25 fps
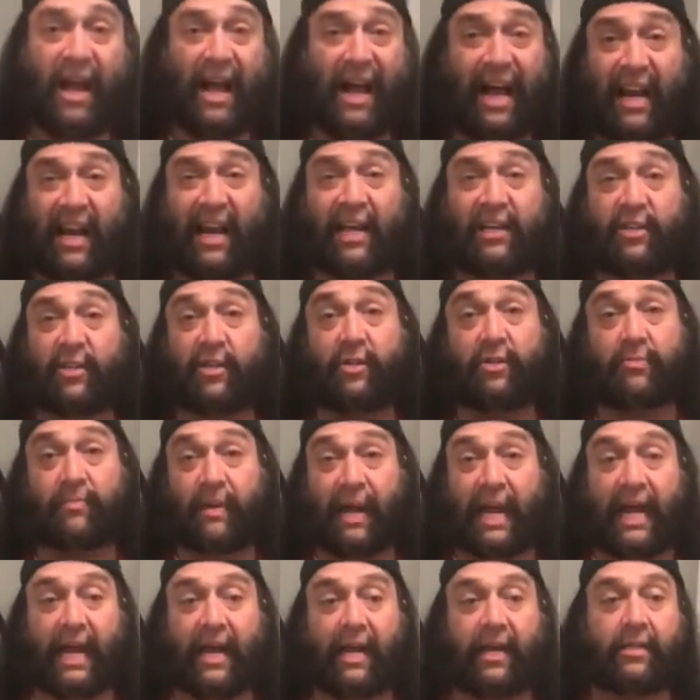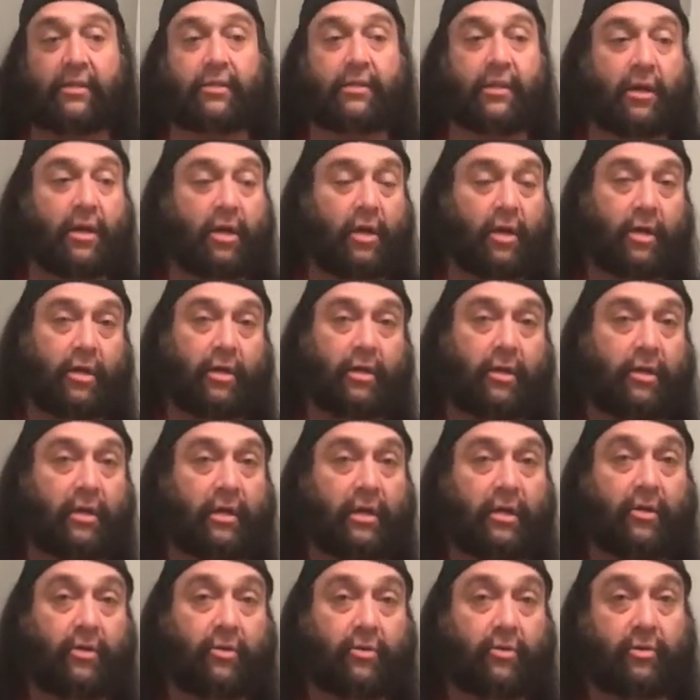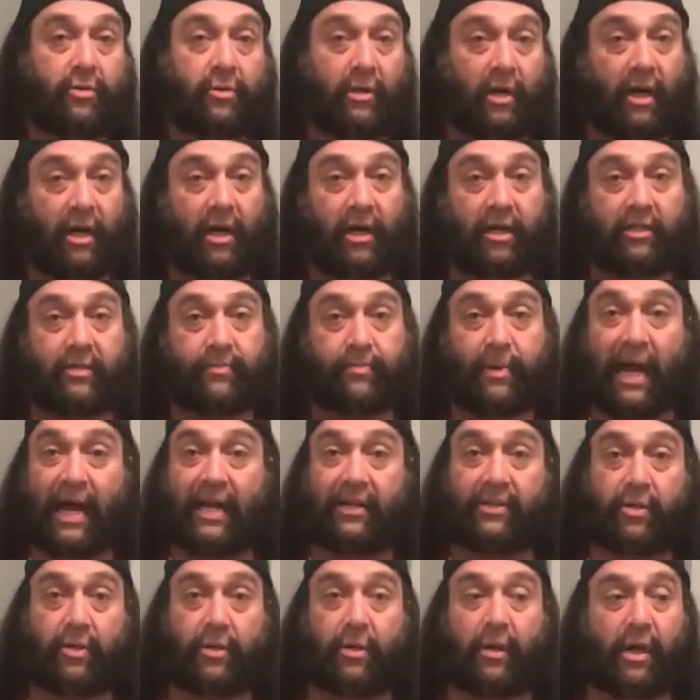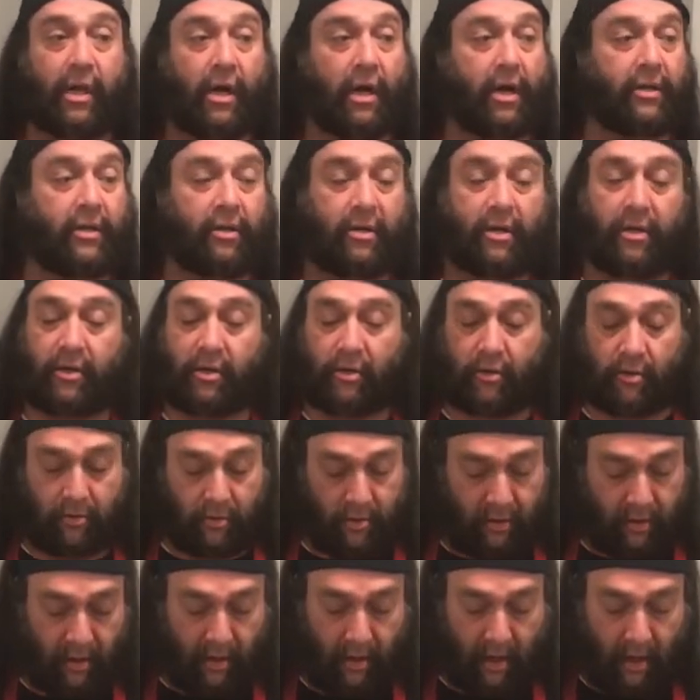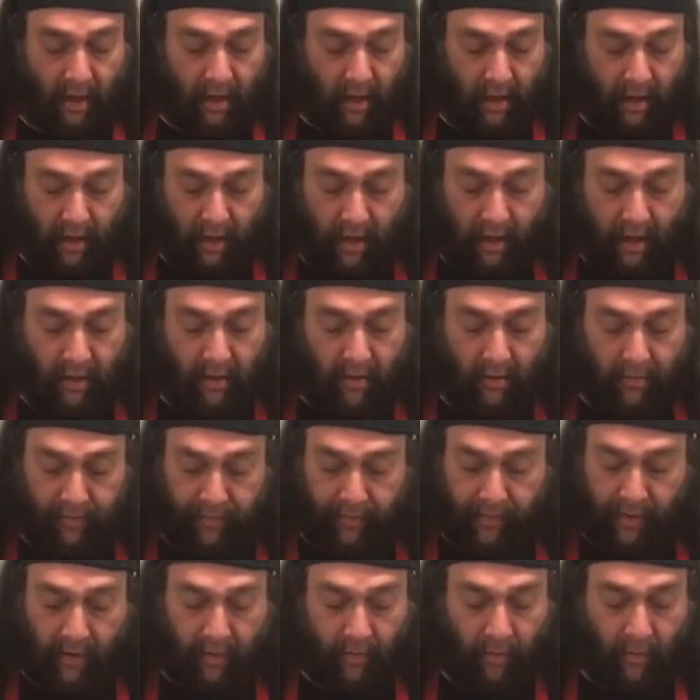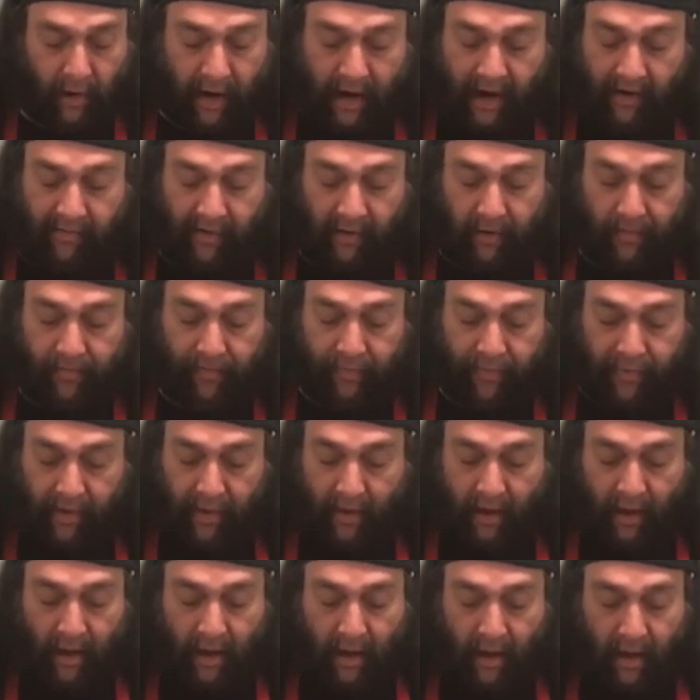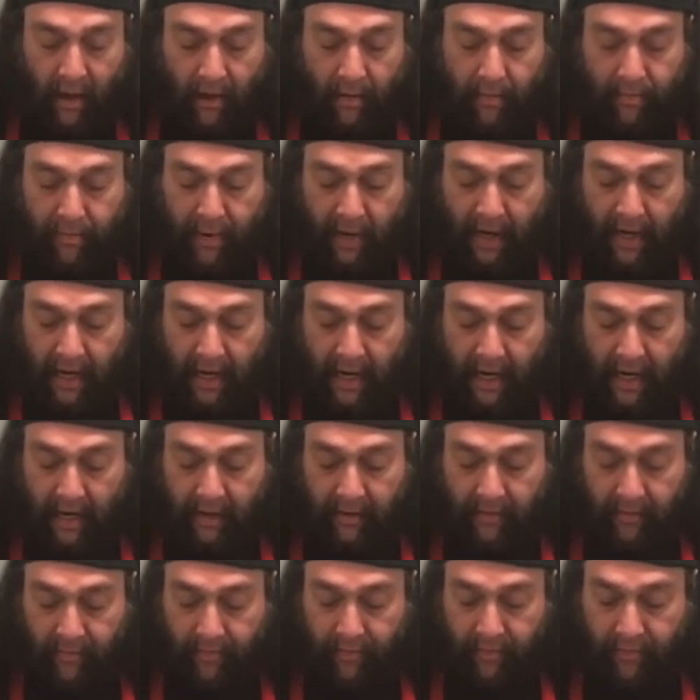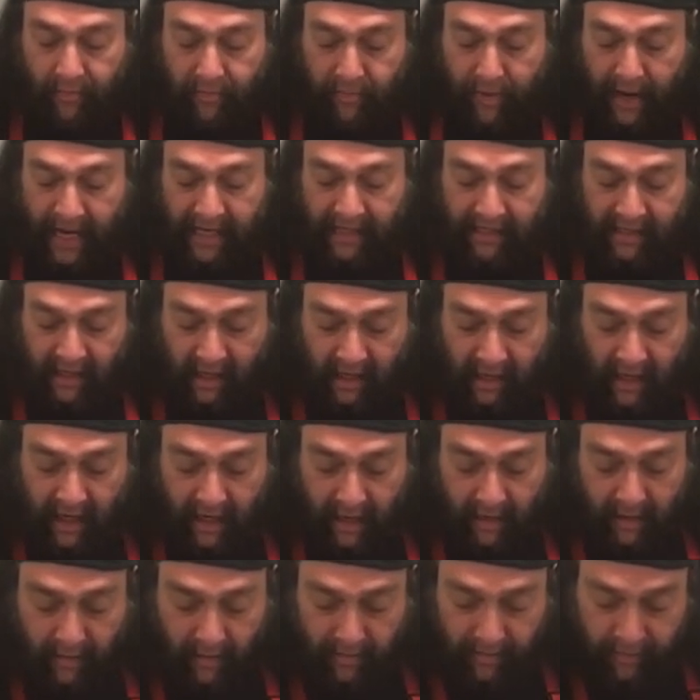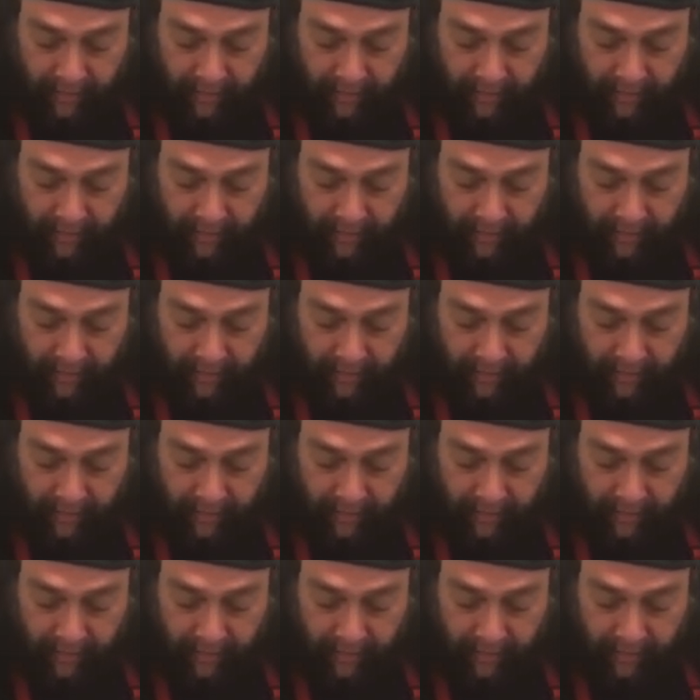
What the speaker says: I like to use my hands. You can use spatula, you can use, you know, whatever. But basically,